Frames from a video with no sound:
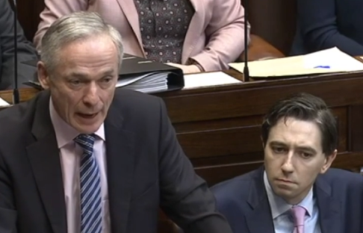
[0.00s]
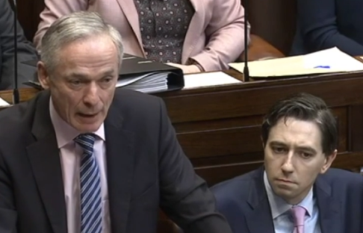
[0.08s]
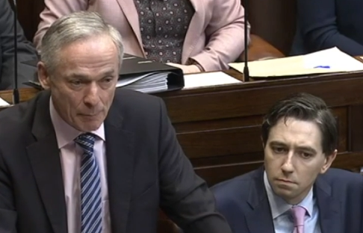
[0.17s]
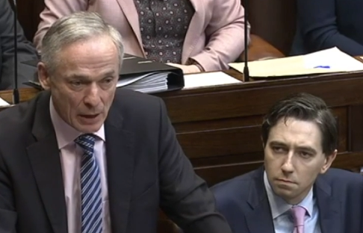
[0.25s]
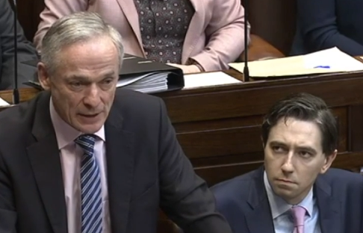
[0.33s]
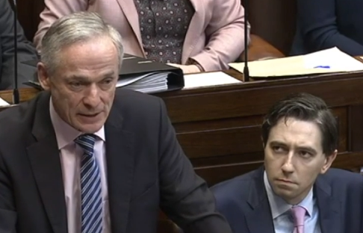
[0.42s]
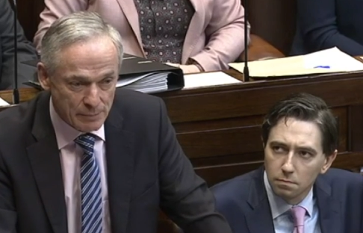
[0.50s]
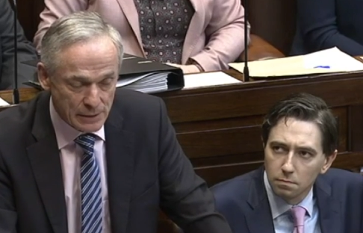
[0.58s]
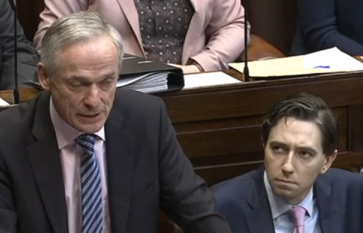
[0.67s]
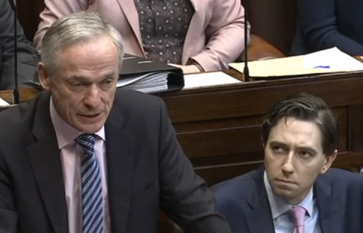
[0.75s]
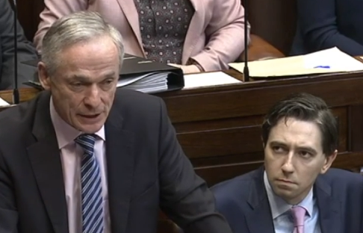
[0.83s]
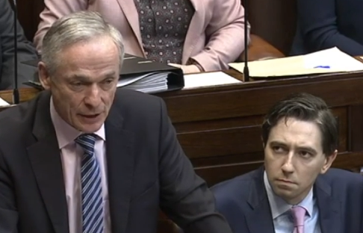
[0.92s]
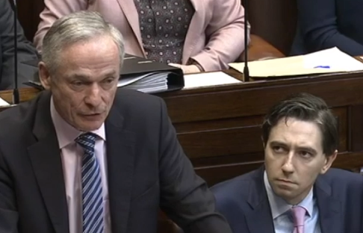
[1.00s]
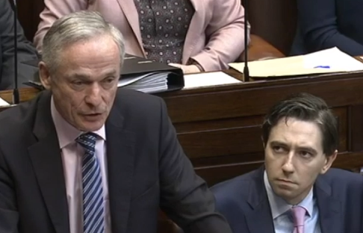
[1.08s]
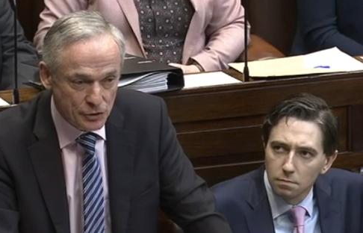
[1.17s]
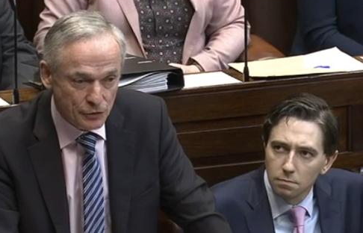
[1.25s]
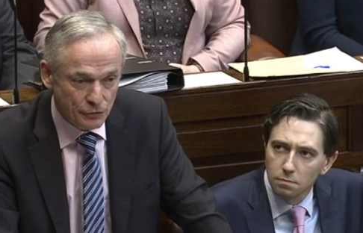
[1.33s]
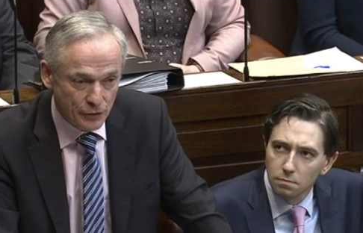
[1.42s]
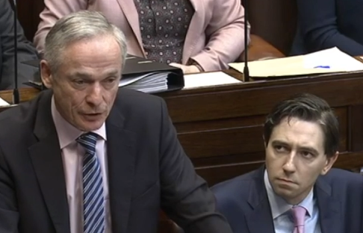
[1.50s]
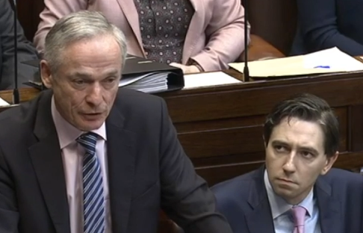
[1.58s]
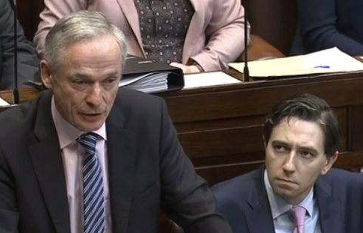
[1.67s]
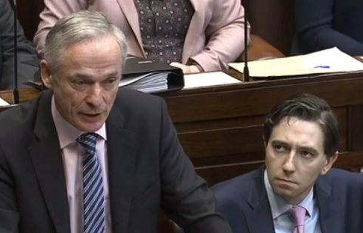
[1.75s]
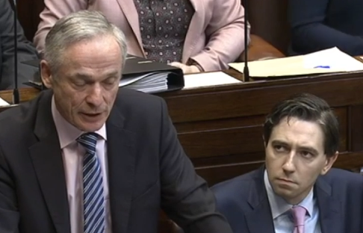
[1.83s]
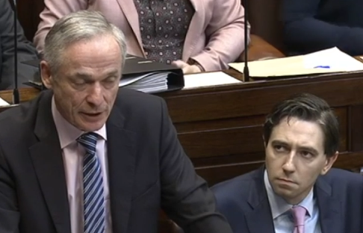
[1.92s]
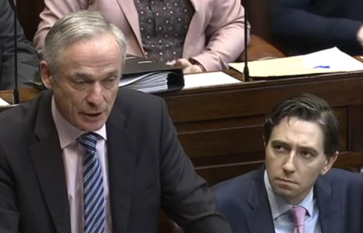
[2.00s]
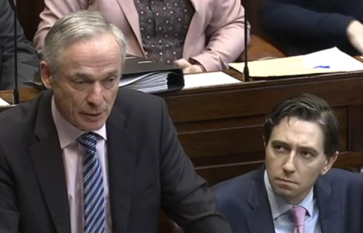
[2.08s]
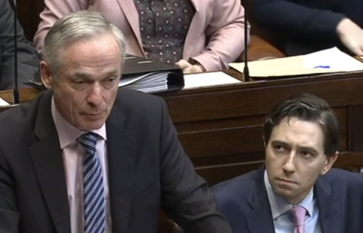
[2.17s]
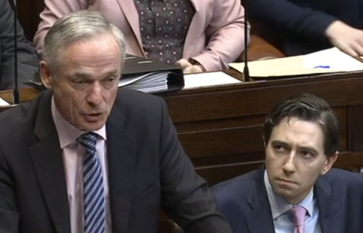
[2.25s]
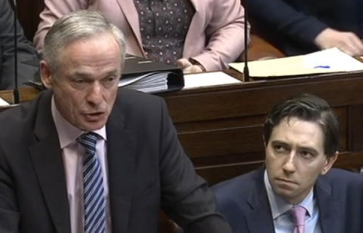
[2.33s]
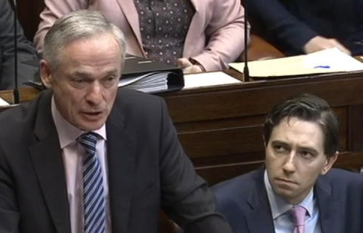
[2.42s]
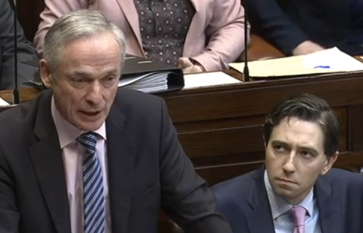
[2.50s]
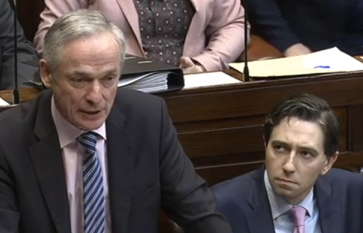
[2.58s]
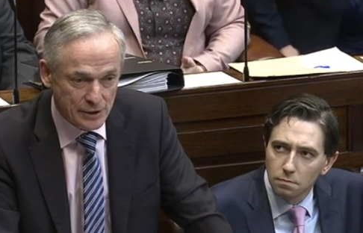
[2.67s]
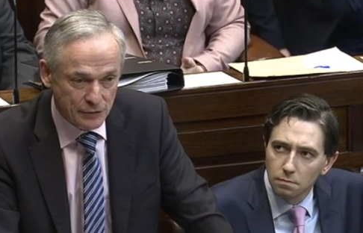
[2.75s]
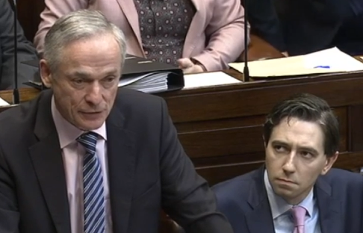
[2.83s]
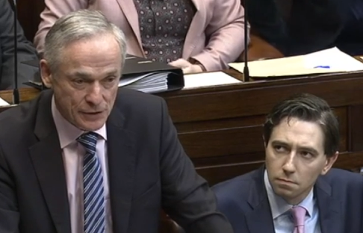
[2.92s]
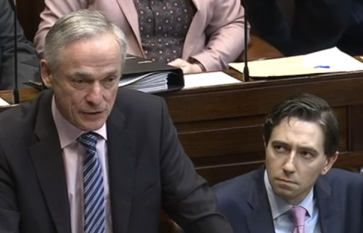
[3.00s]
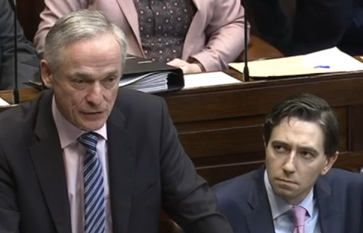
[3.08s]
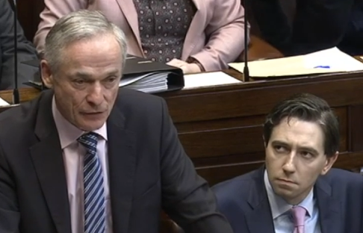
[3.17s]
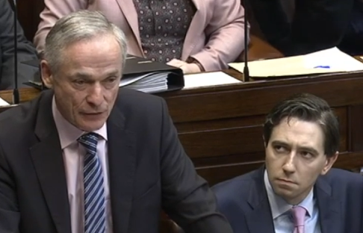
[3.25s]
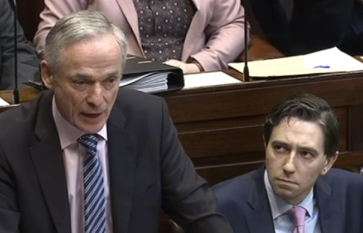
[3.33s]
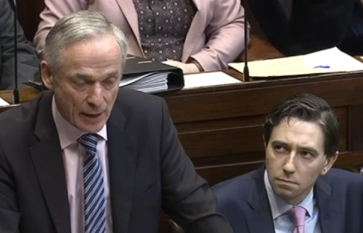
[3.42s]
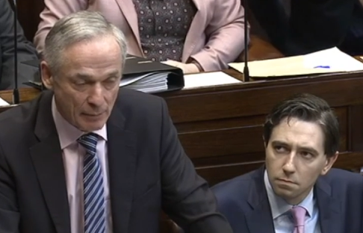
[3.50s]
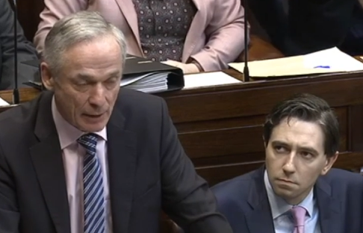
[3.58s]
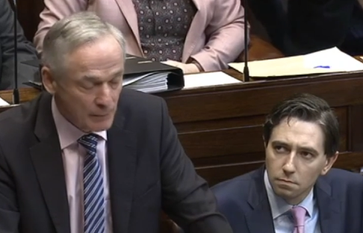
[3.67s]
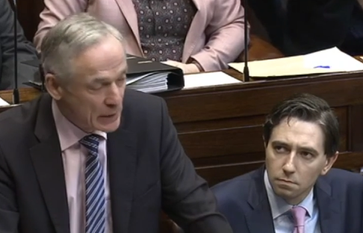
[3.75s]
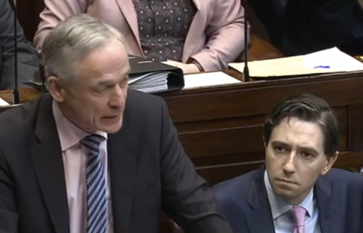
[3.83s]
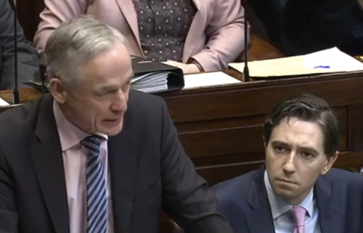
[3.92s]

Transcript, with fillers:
Speaker 1: possibility of interfering in the commercial activities of NAMA.